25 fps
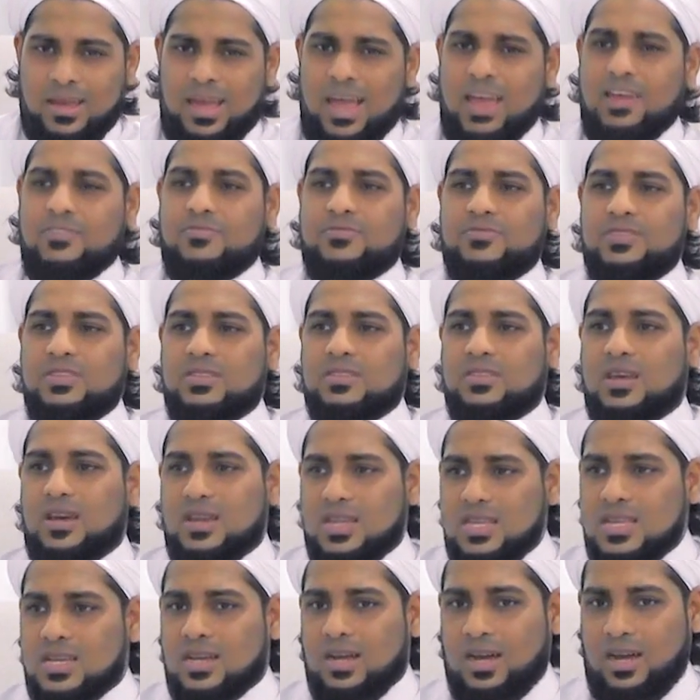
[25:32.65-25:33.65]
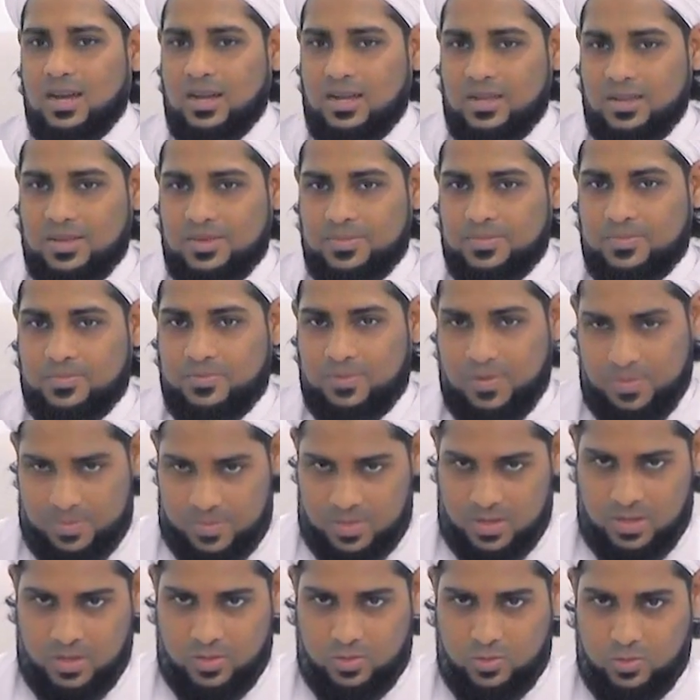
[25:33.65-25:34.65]
Every tariqah from
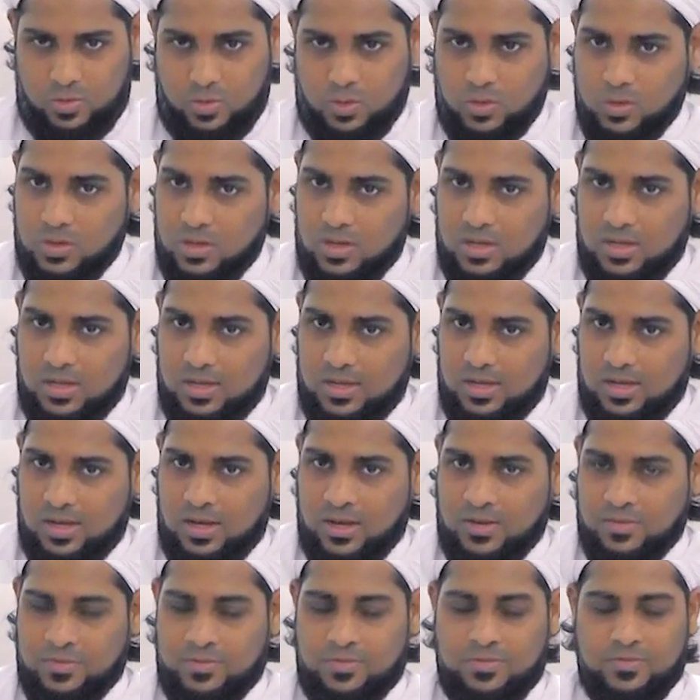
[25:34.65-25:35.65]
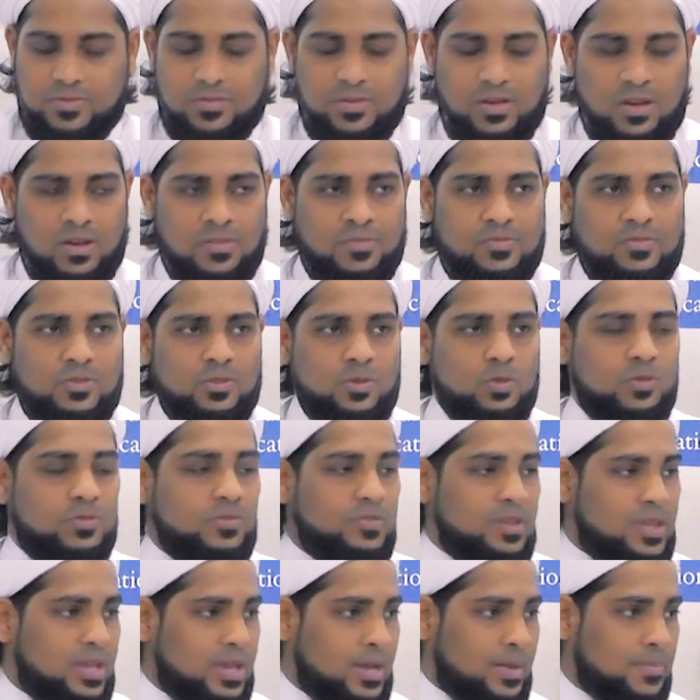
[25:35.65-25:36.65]
the turuq of
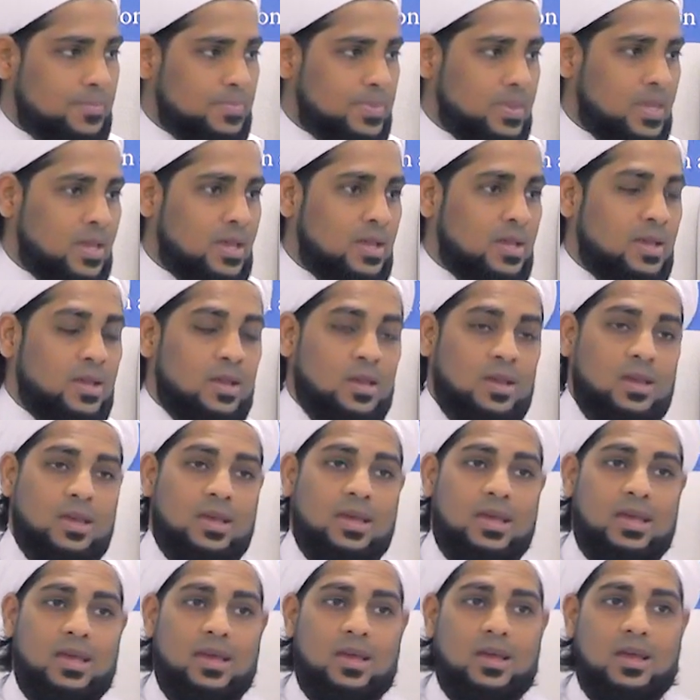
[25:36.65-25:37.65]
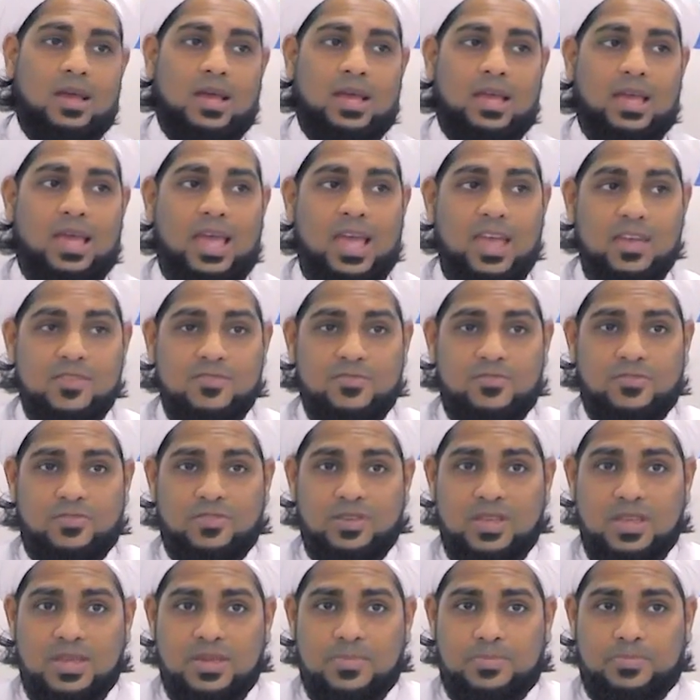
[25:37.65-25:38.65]
Sufiya,
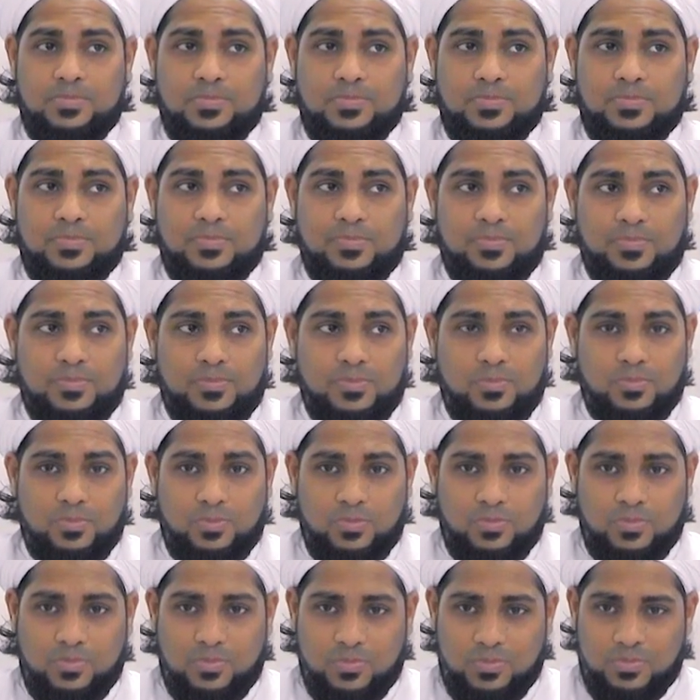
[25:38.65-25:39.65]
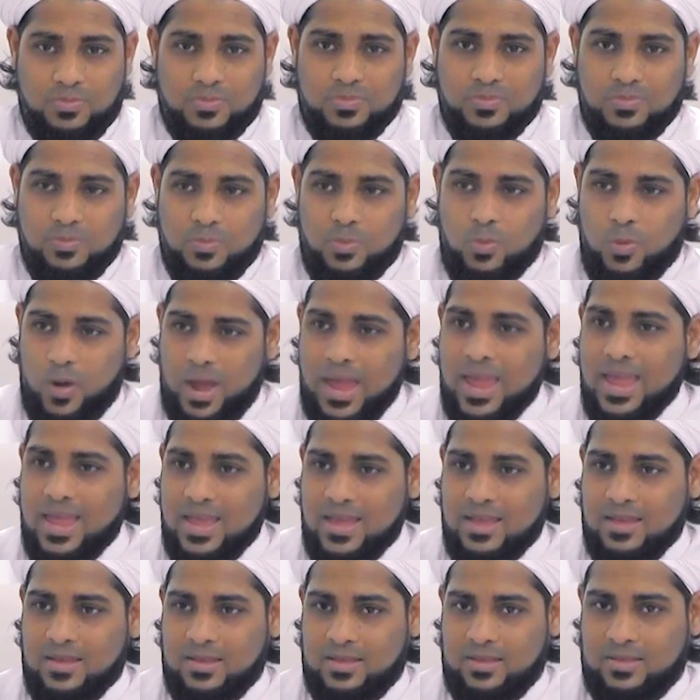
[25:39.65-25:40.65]
every
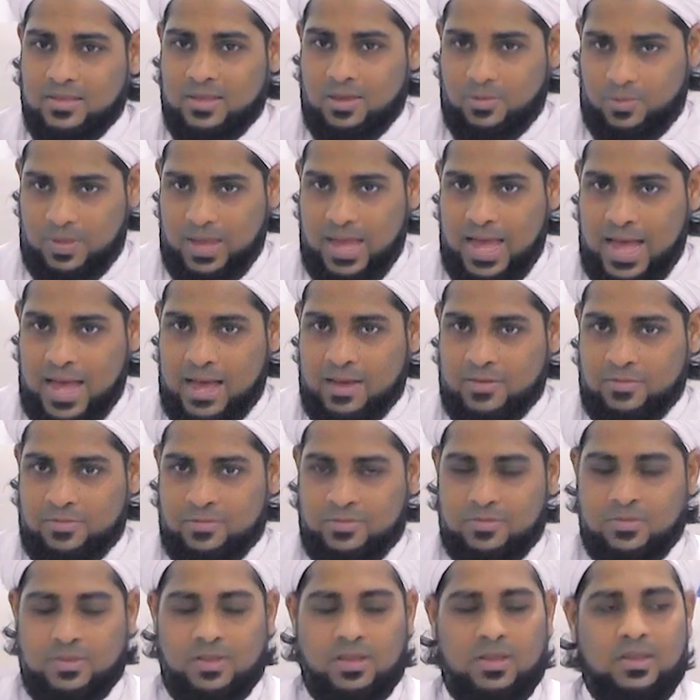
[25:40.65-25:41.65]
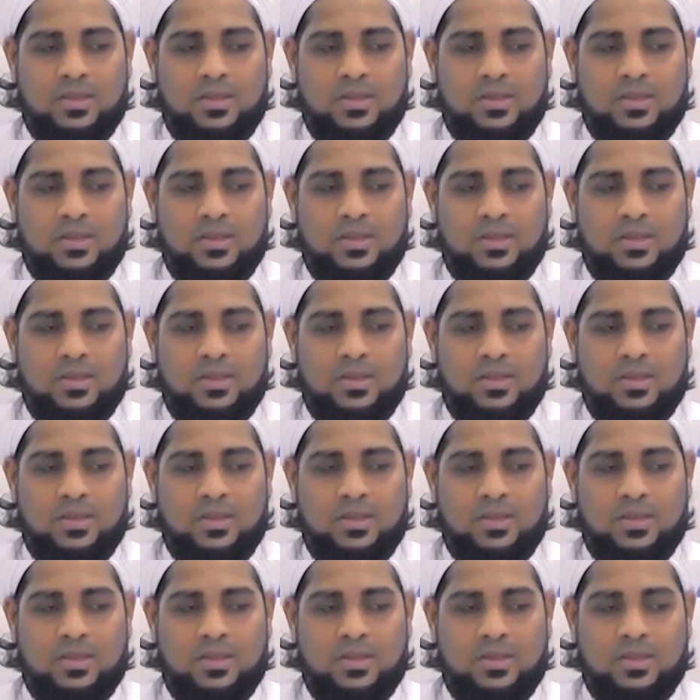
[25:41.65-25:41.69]
way that we have,